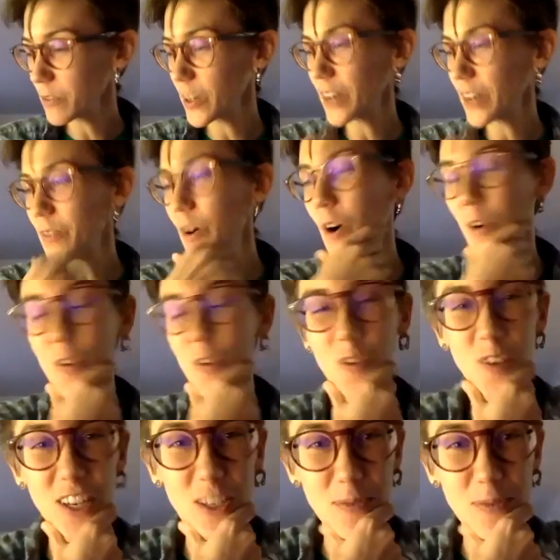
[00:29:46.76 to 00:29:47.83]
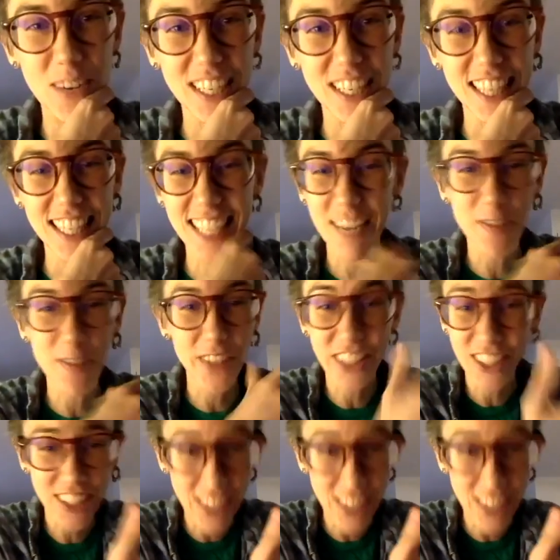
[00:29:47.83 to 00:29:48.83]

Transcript: what you bring to the table in just